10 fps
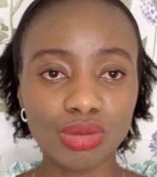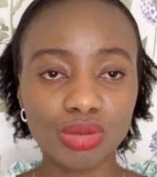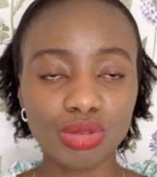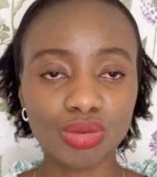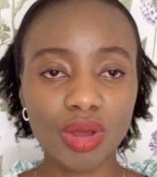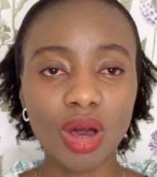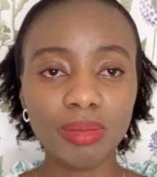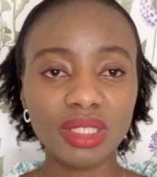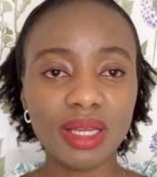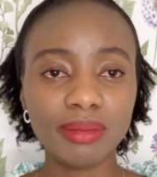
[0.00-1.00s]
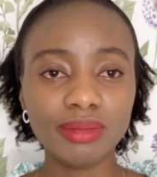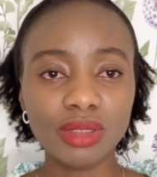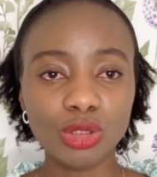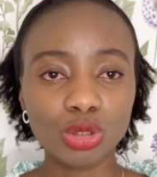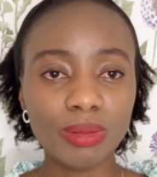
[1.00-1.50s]
to help them,
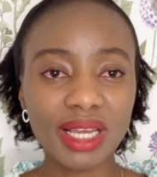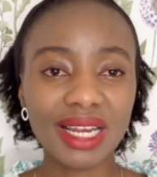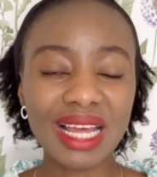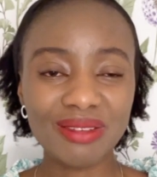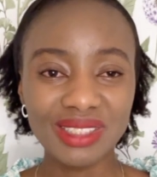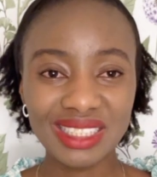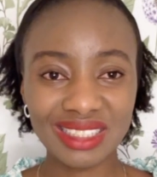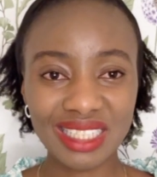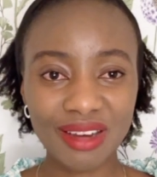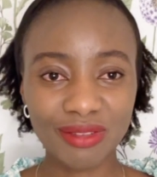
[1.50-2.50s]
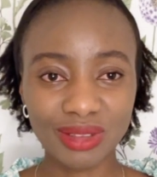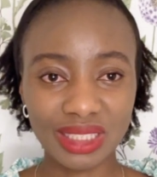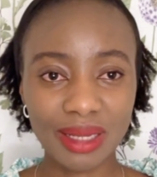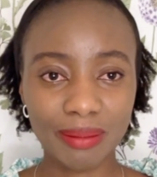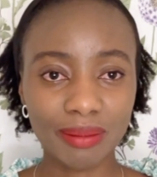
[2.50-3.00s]
to make life easier for
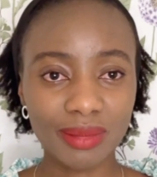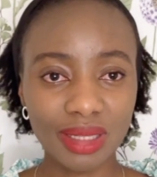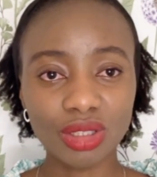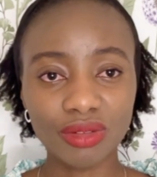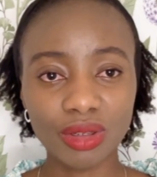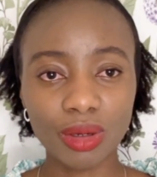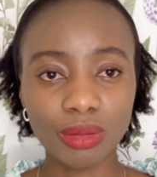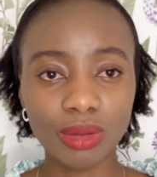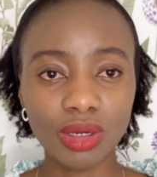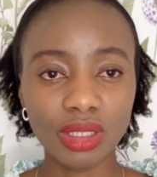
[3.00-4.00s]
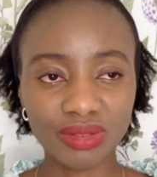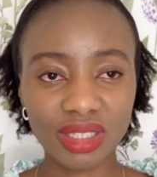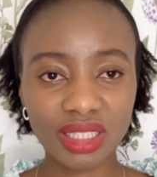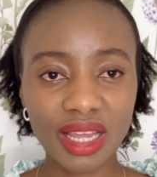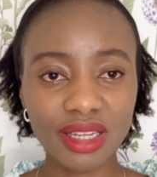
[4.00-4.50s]
them. So
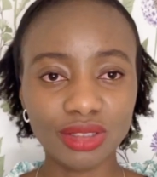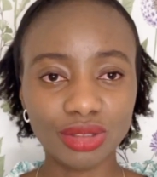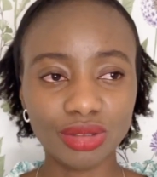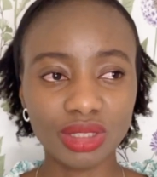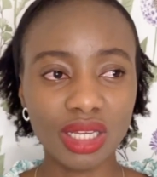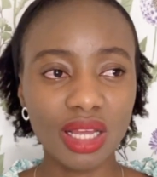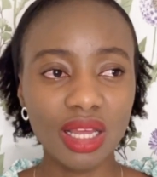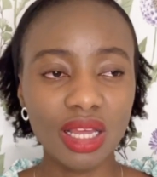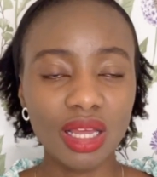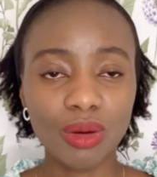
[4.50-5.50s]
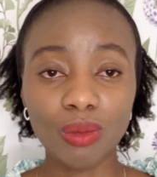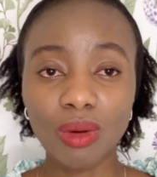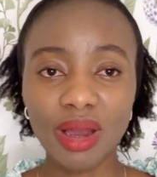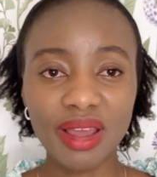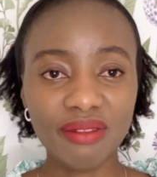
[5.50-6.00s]
sphincter injury,
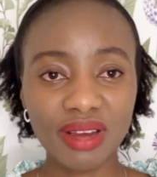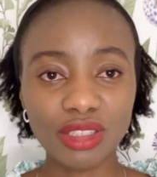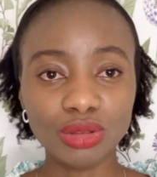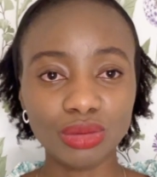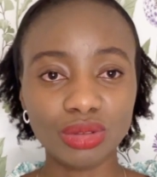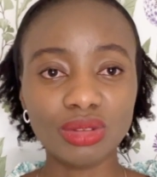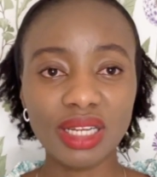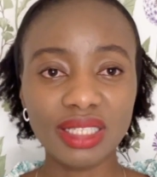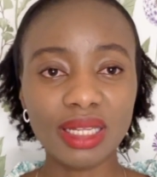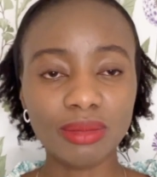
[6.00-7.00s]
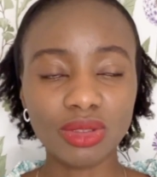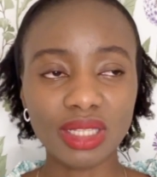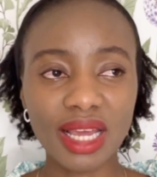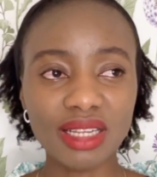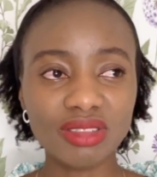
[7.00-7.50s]
whatever, you would let them know
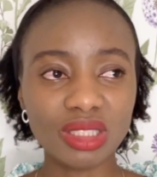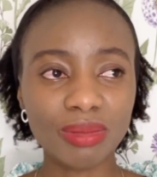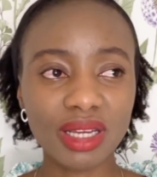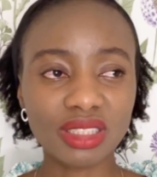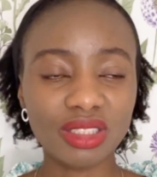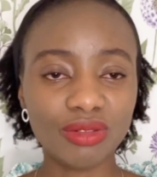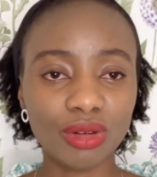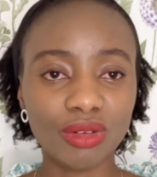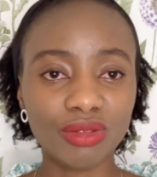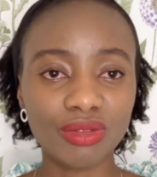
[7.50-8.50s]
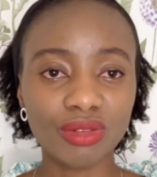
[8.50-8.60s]
that irrespective of